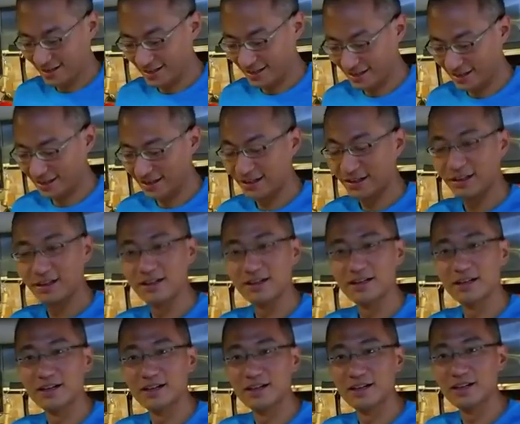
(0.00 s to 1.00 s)
Since
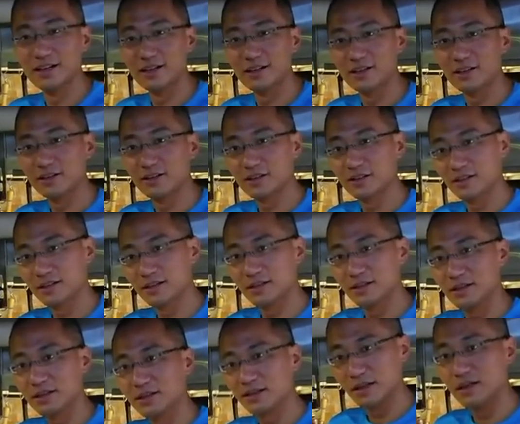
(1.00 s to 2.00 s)
I've shown
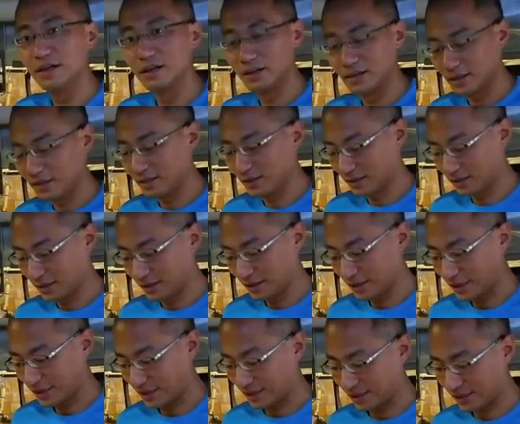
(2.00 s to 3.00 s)
everybody your hostel, do
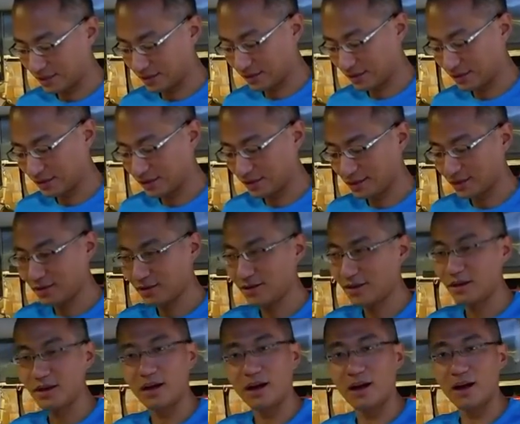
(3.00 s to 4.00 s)
you want to say anything?
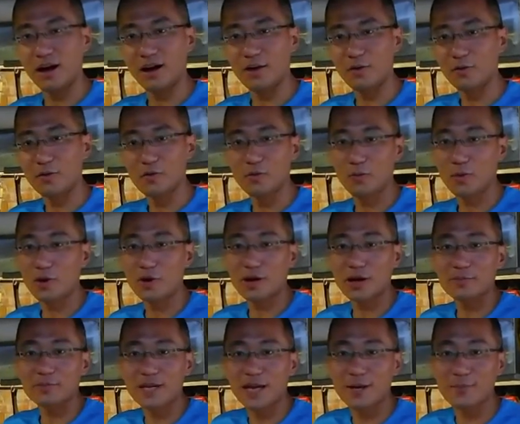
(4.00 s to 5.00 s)

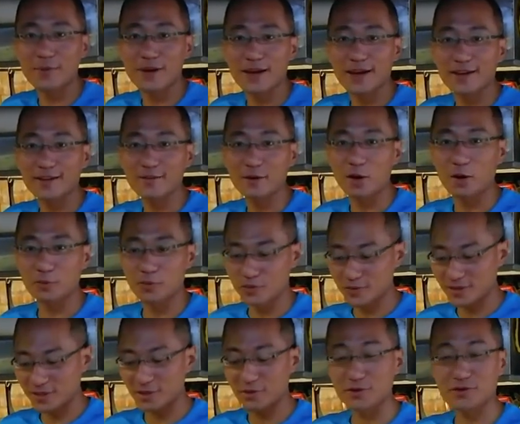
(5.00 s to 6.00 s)
Welcome Taipei. Hope to
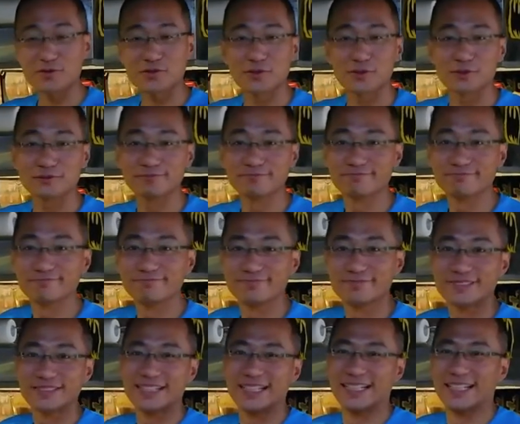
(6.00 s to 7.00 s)
see you soon.
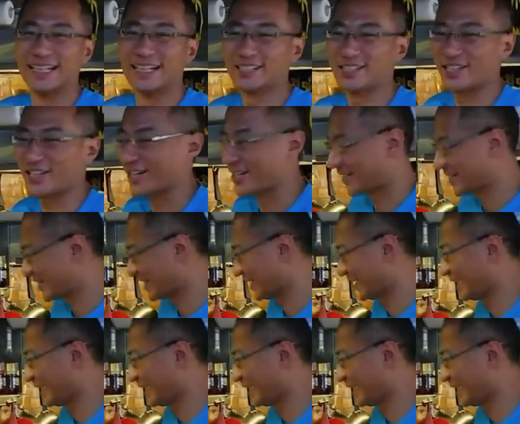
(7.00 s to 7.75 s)
Cheers.